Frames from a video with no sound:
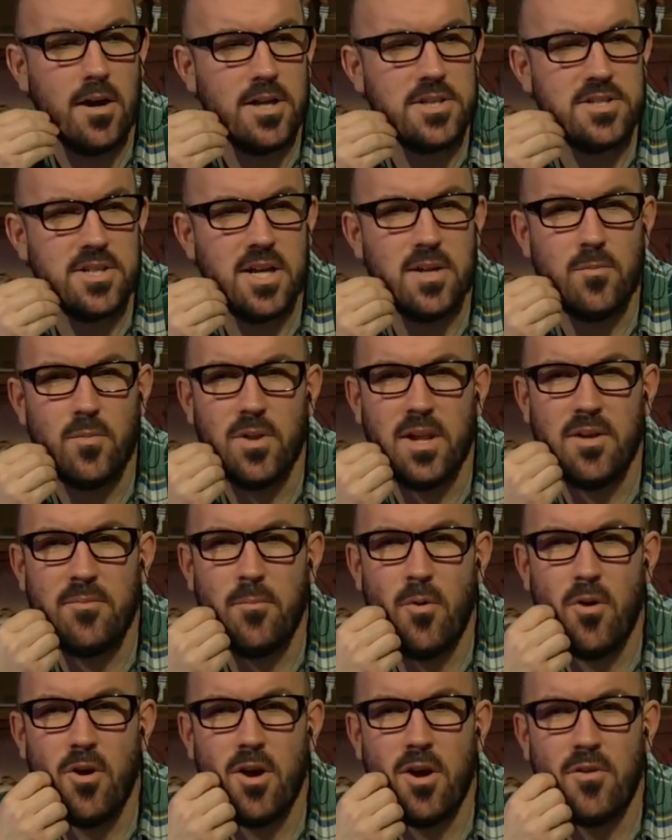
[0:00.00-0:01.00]
right, John, we'll have
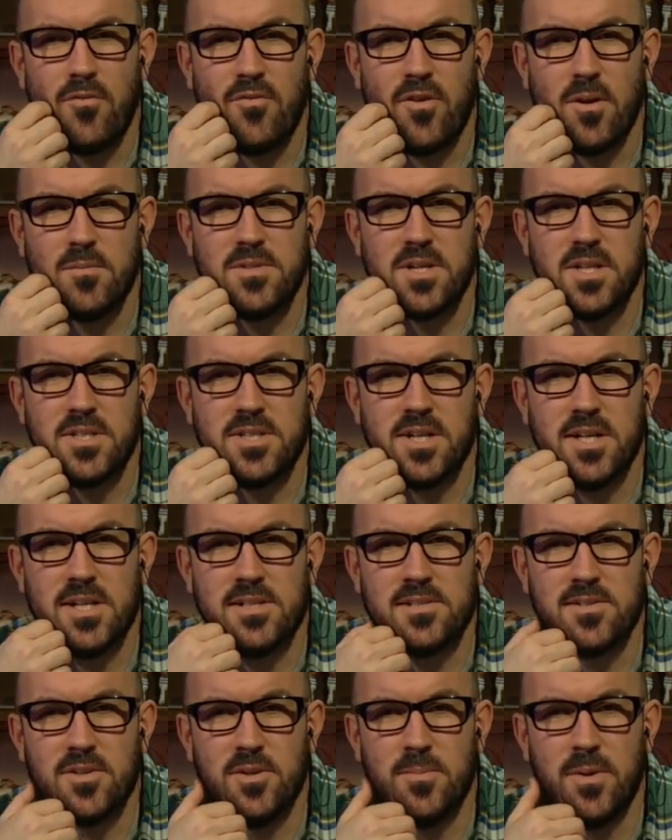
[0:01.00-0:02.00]
more from John
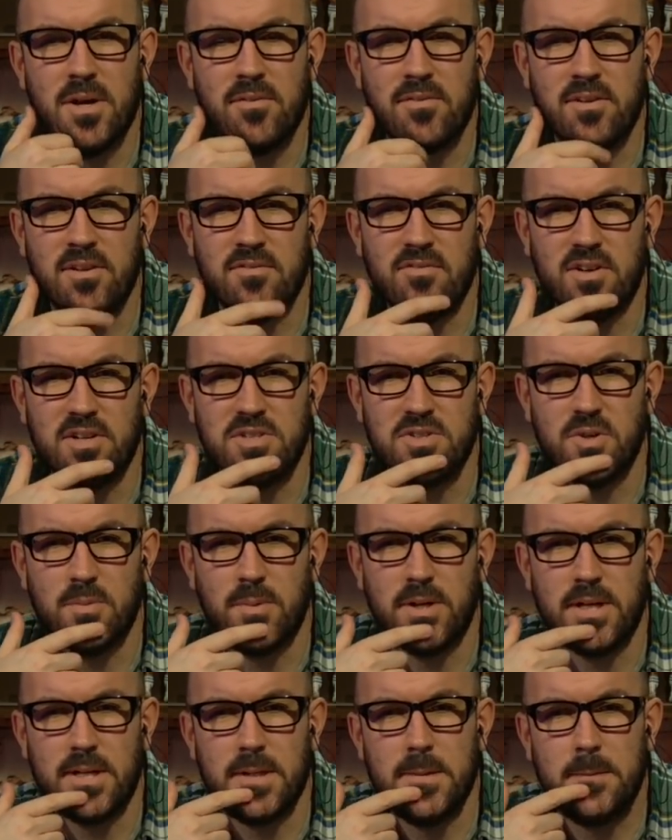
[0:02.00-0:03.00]
Giles up after this very short
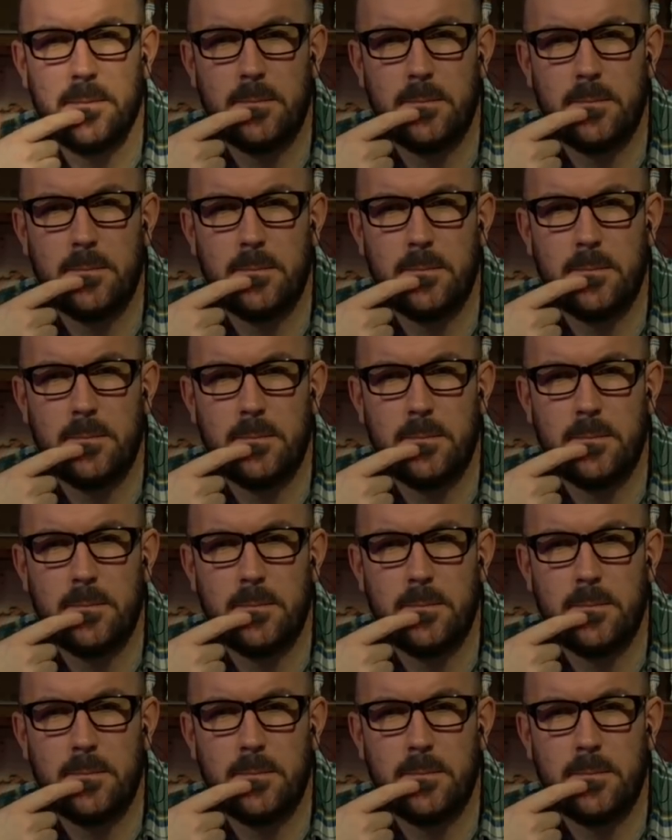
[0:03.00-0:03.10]
break.